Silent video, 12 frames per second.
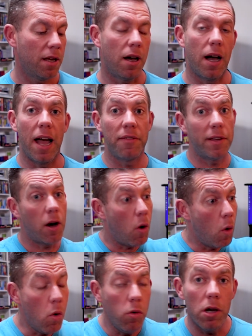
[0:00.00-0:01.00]
I have that
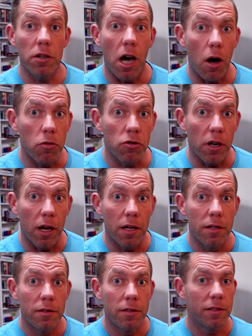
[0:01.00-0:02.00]
all on ultra,
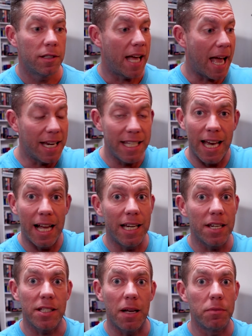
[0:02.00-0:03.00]

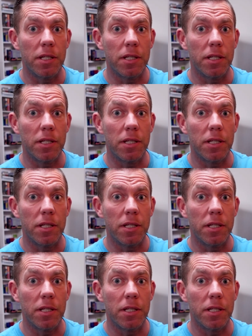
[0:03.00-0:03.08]
anti-aliased up